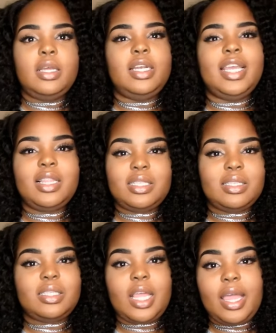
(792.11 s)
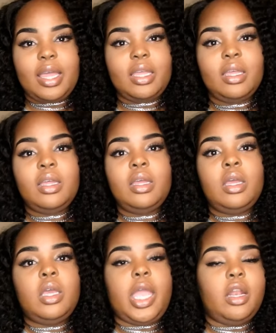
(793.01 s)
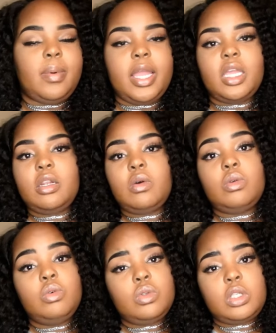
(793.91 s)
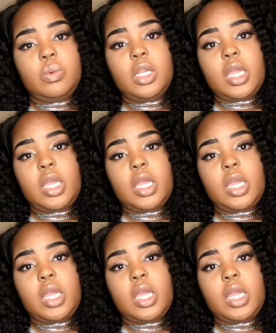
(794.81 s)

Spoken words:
Needless to say, ain't nobody getting no news till we